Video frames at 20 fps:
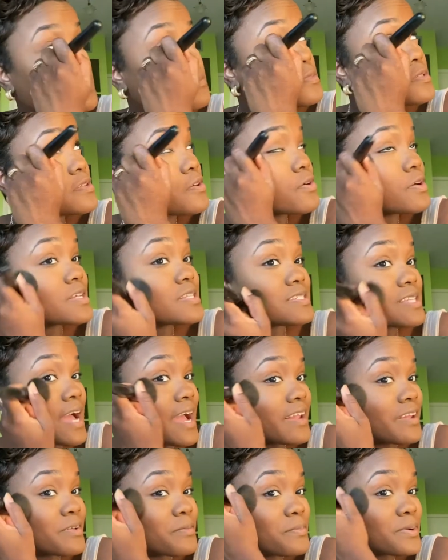so
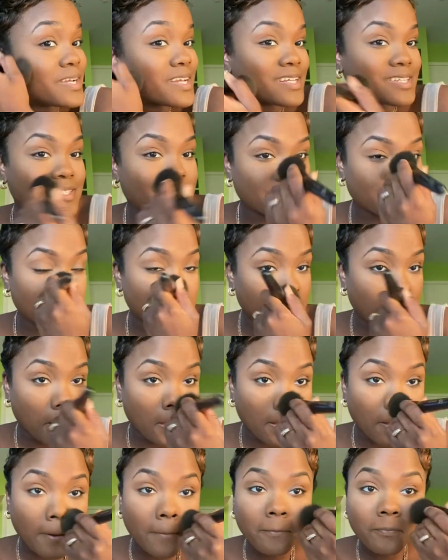excited because
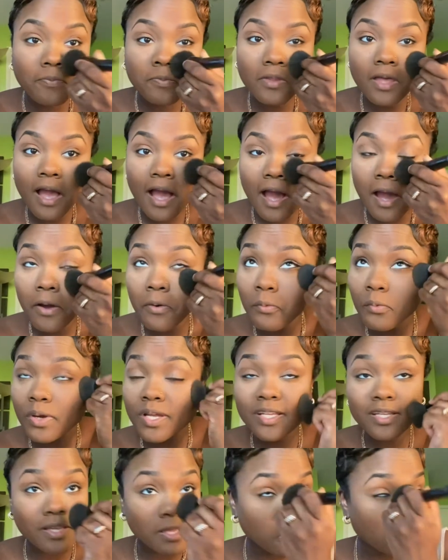today I
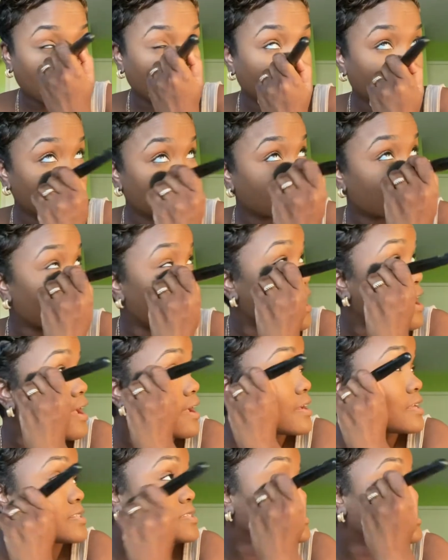went and looked
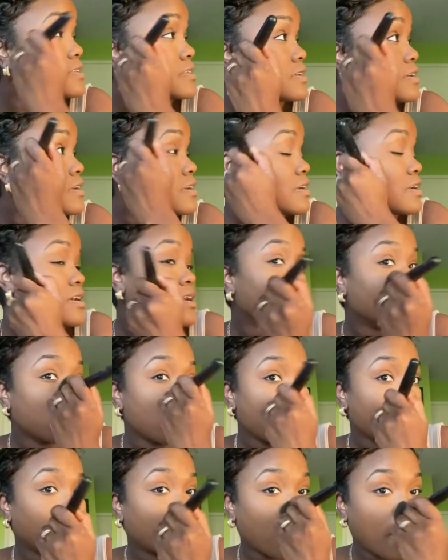at
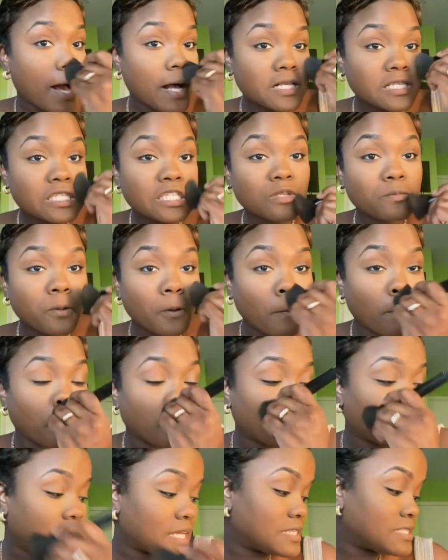possible
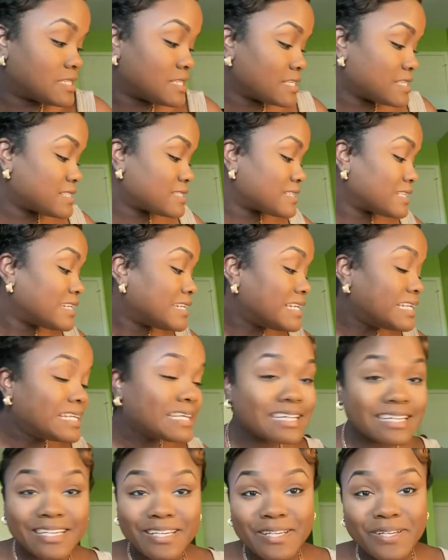places to
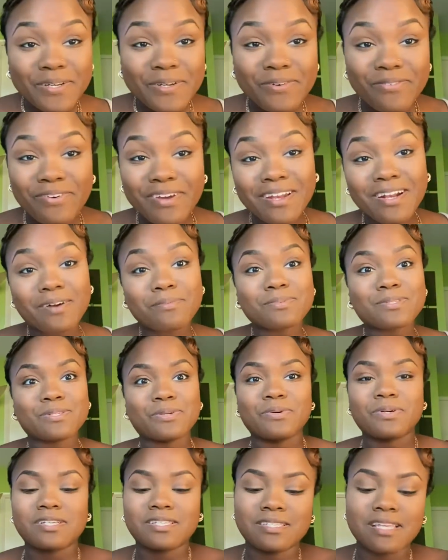live, and I'm so
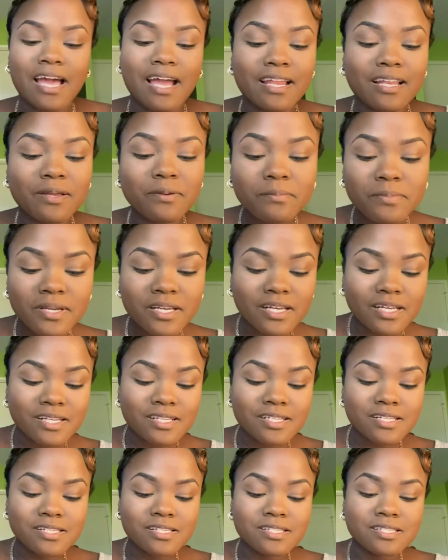excited
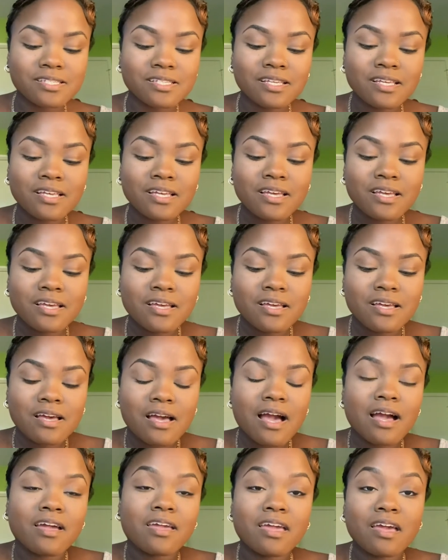because
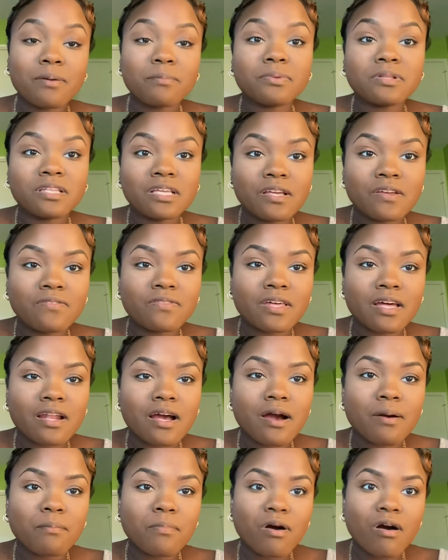I can't believe that
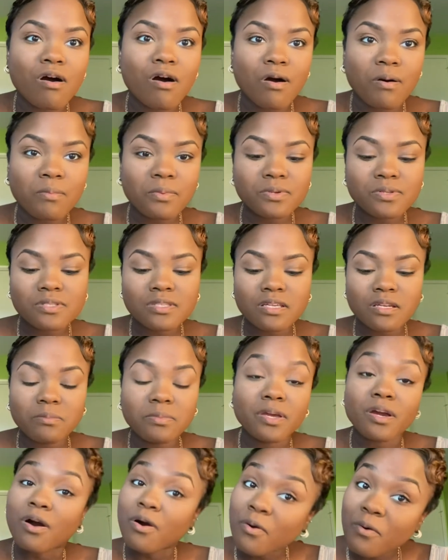I'm almost gonna be
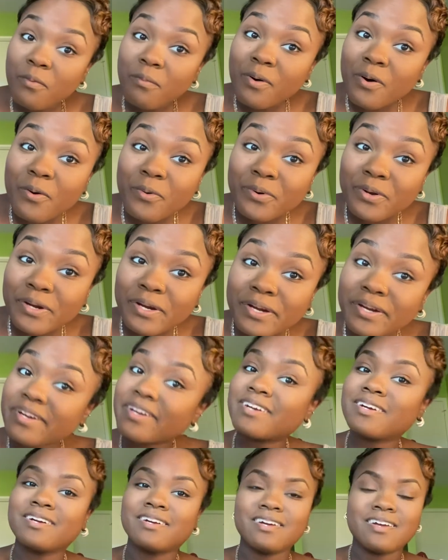a
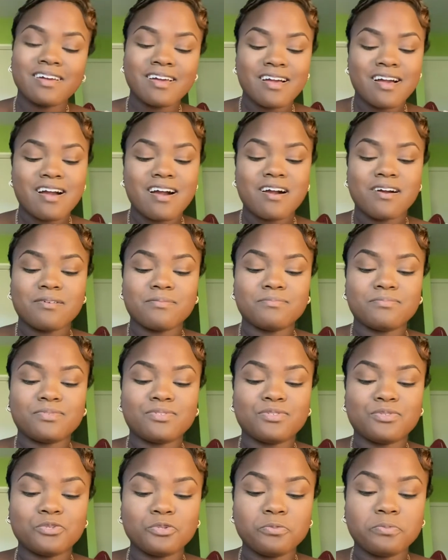homeowner. I'm
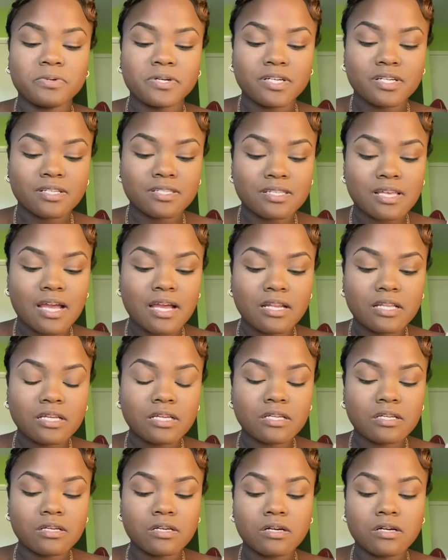super excited.